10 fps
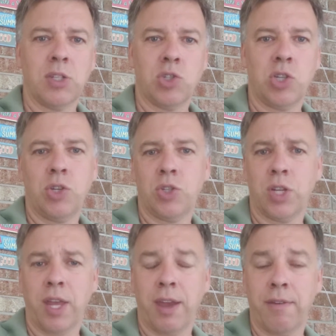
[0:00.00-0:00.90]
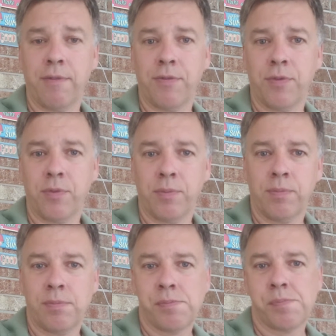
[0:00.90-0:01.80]
she should
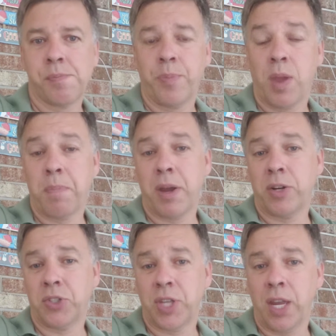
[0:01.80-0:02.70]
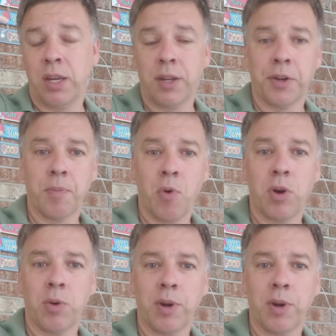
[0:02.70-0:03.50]
have a better standing or more or